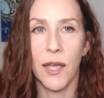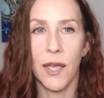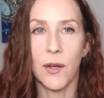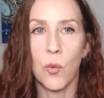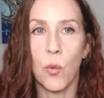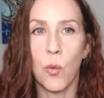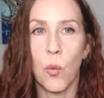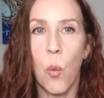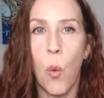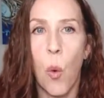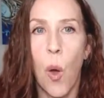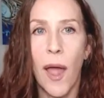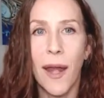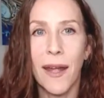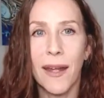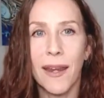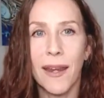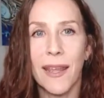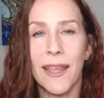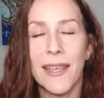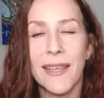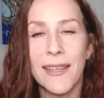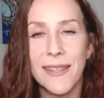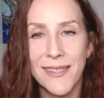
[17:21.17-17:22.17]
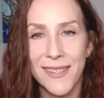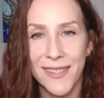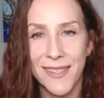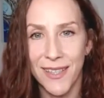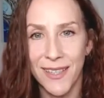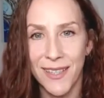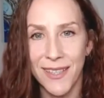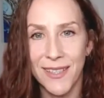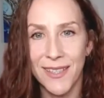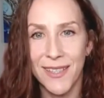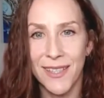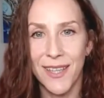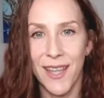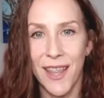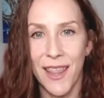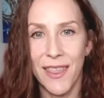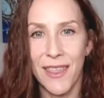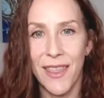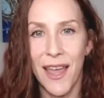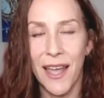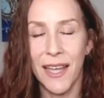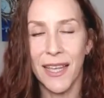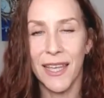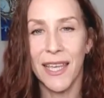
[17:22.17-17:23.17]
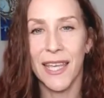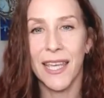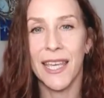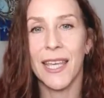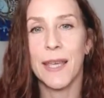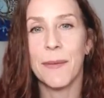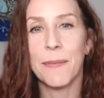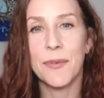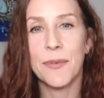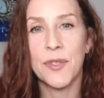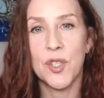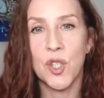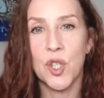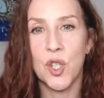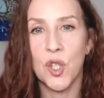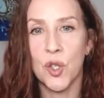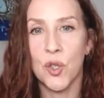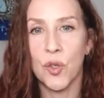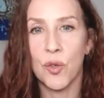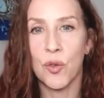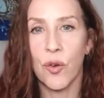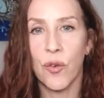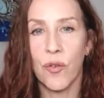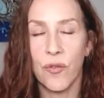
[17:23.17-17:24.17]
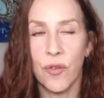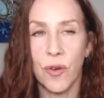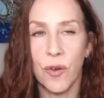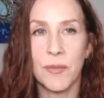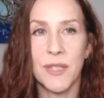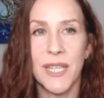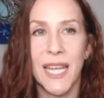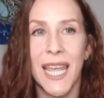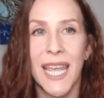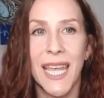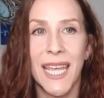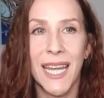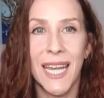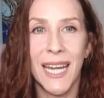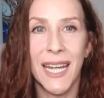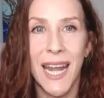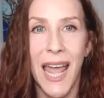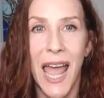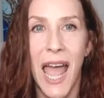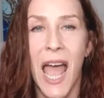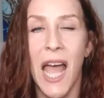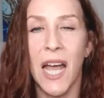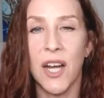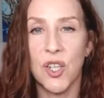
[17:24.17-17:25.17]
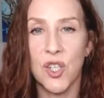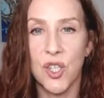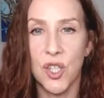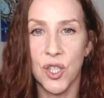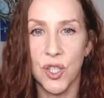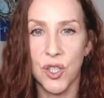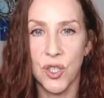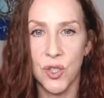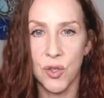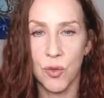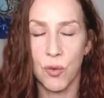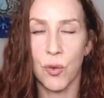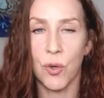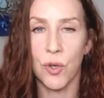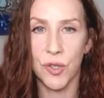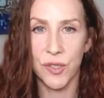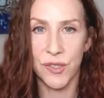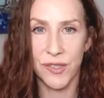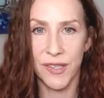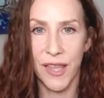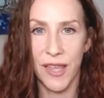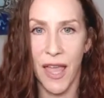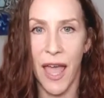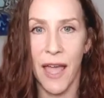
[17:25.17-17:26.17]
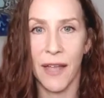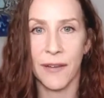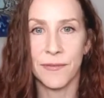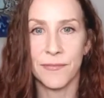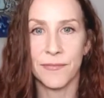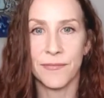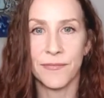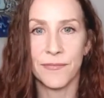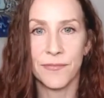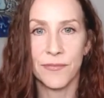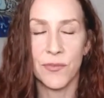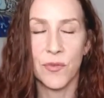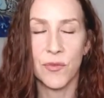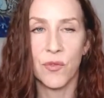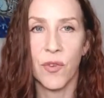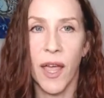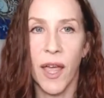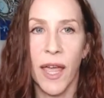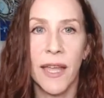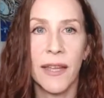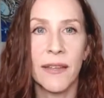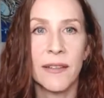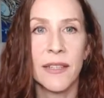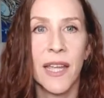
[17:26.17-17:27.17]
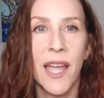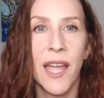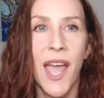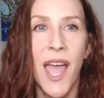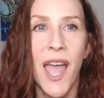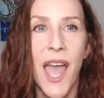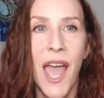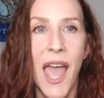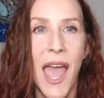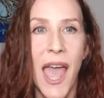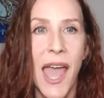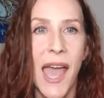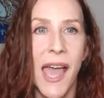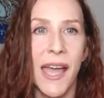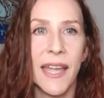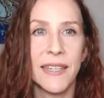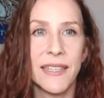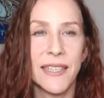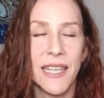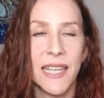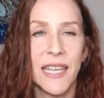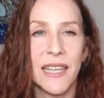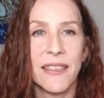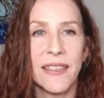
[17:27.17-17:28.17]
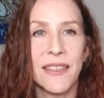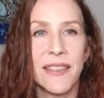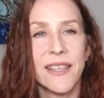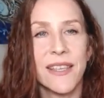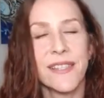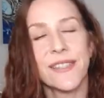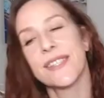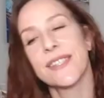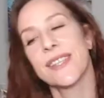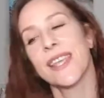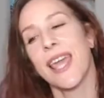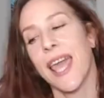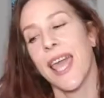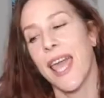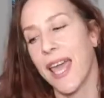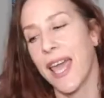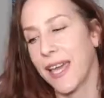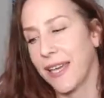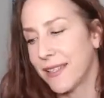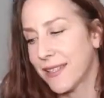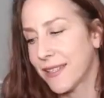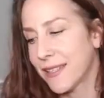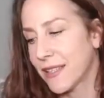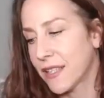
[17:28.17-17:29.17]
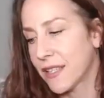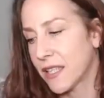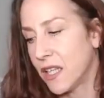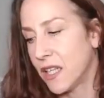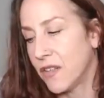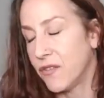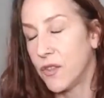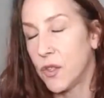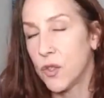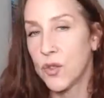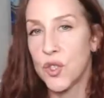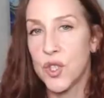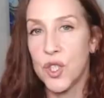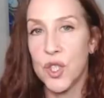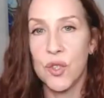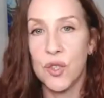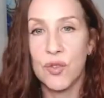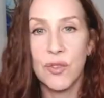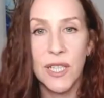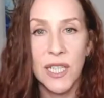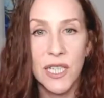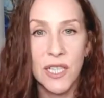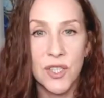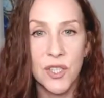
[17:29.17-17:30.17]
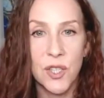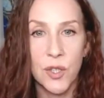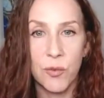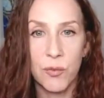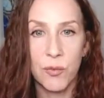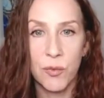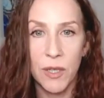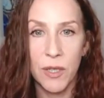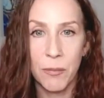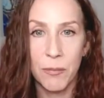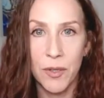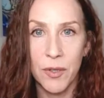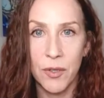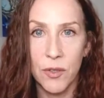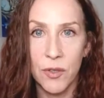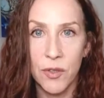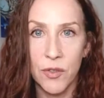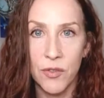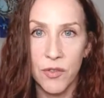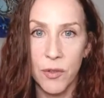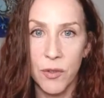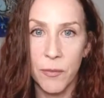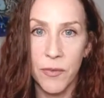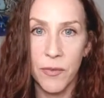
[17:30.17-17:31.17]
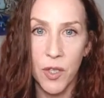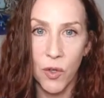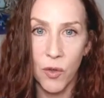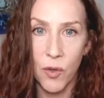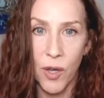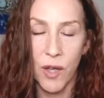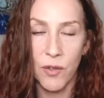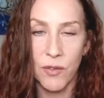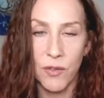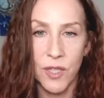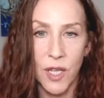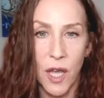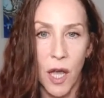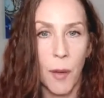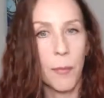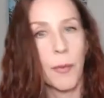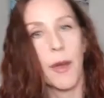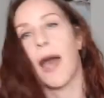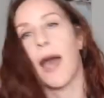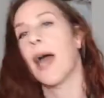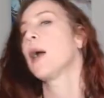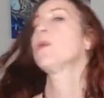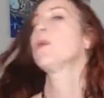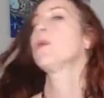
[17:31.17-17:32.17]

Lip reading: And what is it that keeps you from taking action towards that, right? And in this case, if you do need to rebuild from the ground up,